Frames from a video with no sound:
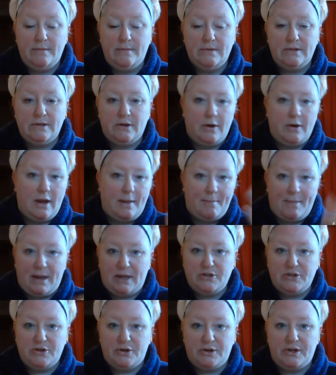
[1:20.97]
So make
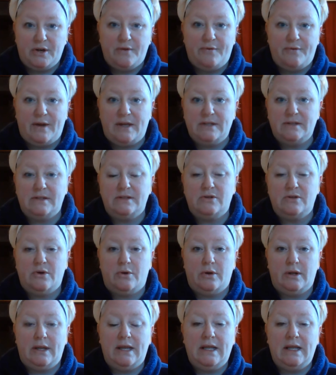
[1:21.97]
sure your face is
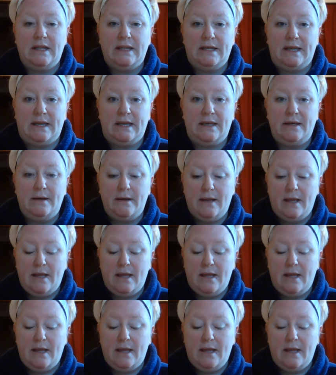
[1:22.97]
totally clean.